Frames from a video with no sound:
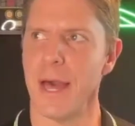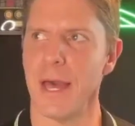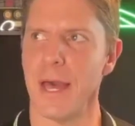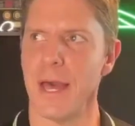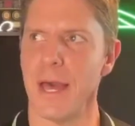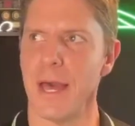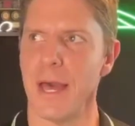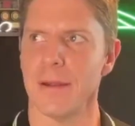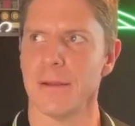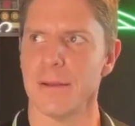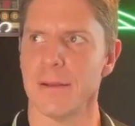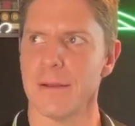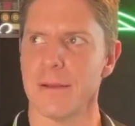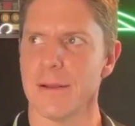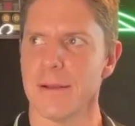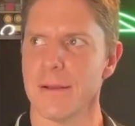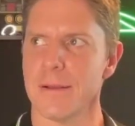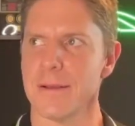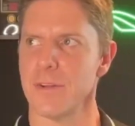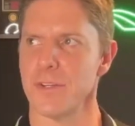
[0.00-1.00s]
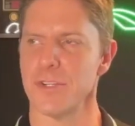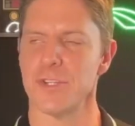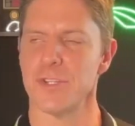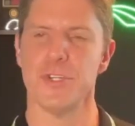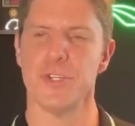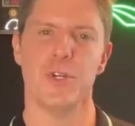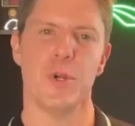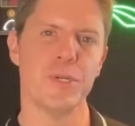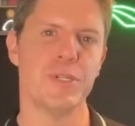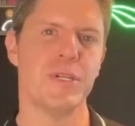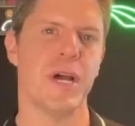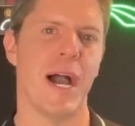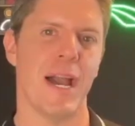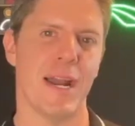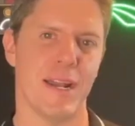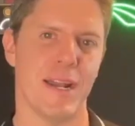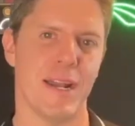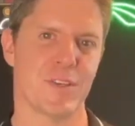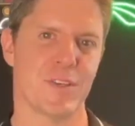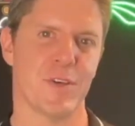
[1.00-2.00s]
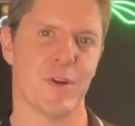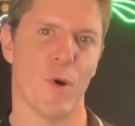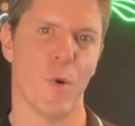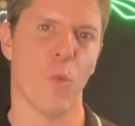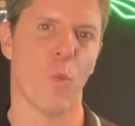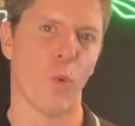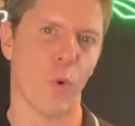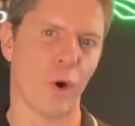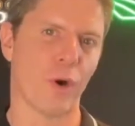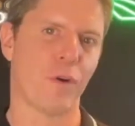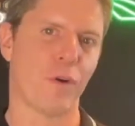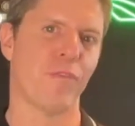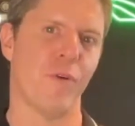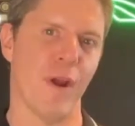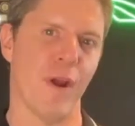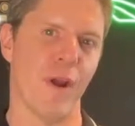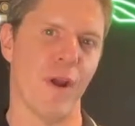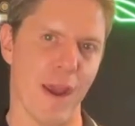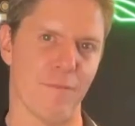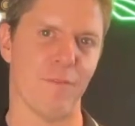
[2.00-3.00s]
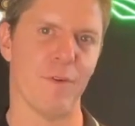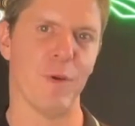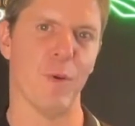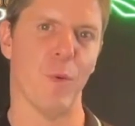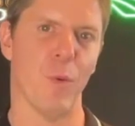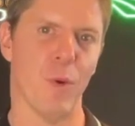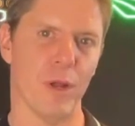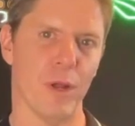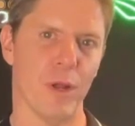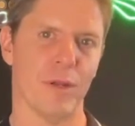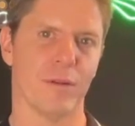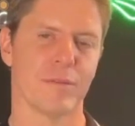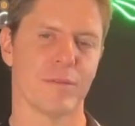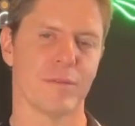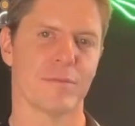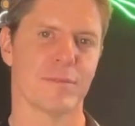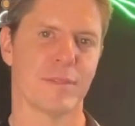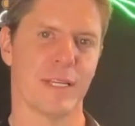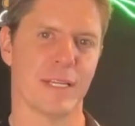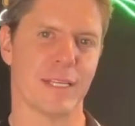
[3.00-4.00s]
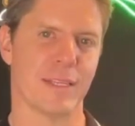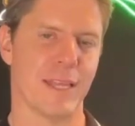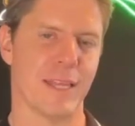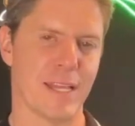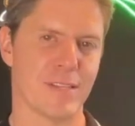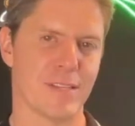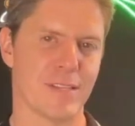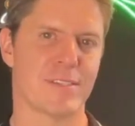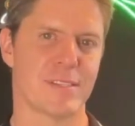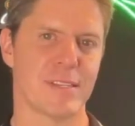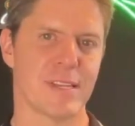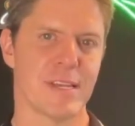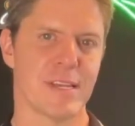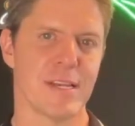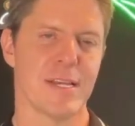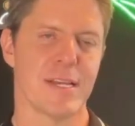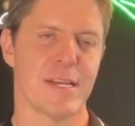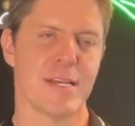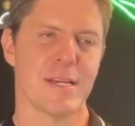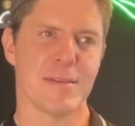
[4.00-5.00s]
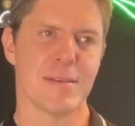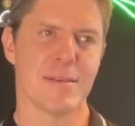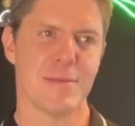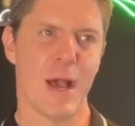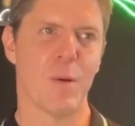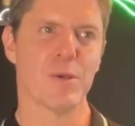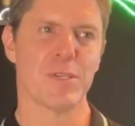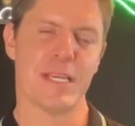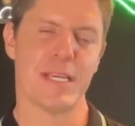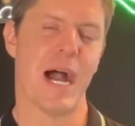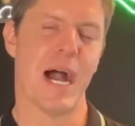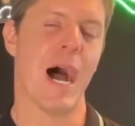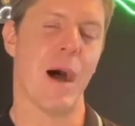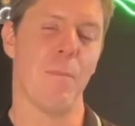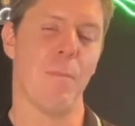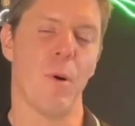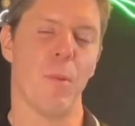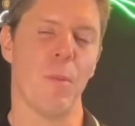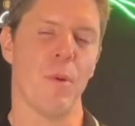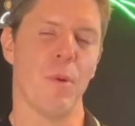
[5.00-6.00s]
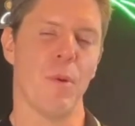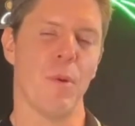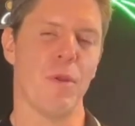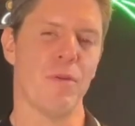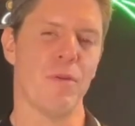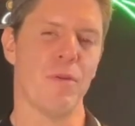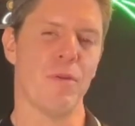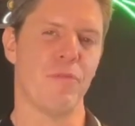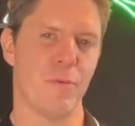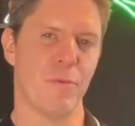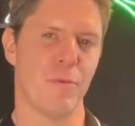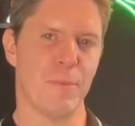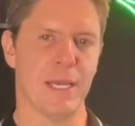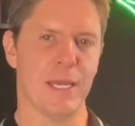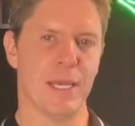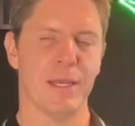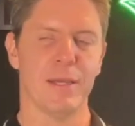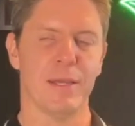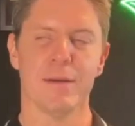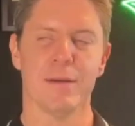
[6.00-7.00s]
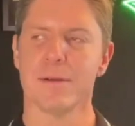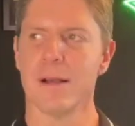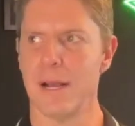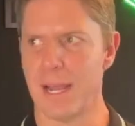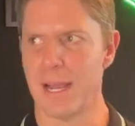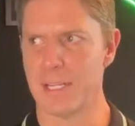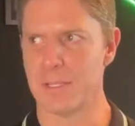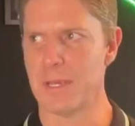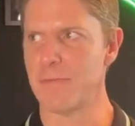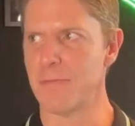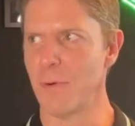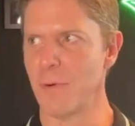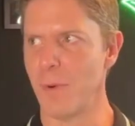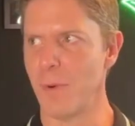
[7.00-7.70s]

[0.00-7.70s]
that there's no diet that's going to work for everyone. Like that's that was the aha moment for me. Uh, I uh, can't